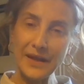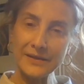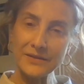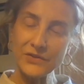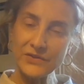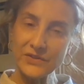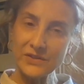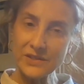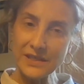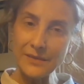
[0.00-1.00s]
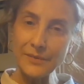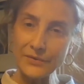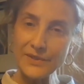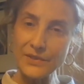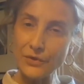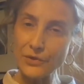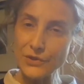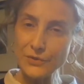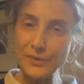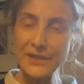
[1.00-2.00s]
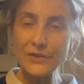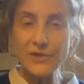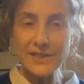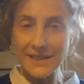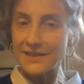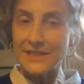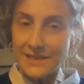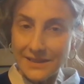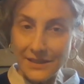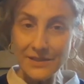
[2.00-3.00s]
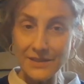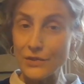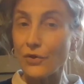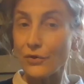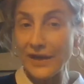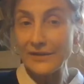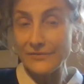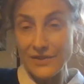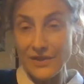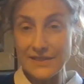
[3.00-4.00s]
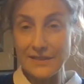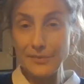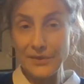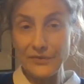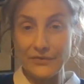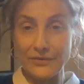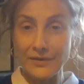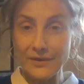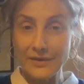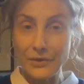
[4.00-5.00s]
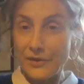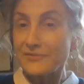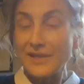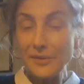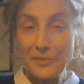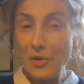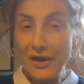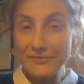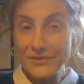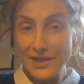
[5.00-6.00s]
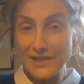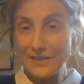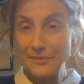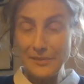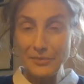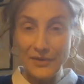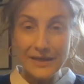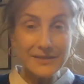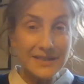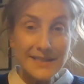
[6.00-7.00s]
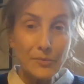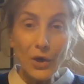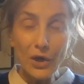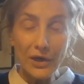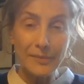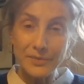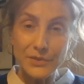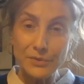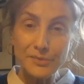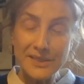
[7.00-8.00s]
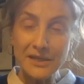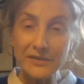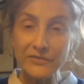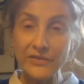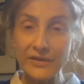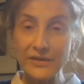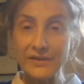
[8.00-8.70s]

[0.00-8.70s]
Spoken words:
And to see whether it's not just window dressing. Yeah. This is as a non-advertising person. You have to tell me what advertising people think. Does it work? I presume it does.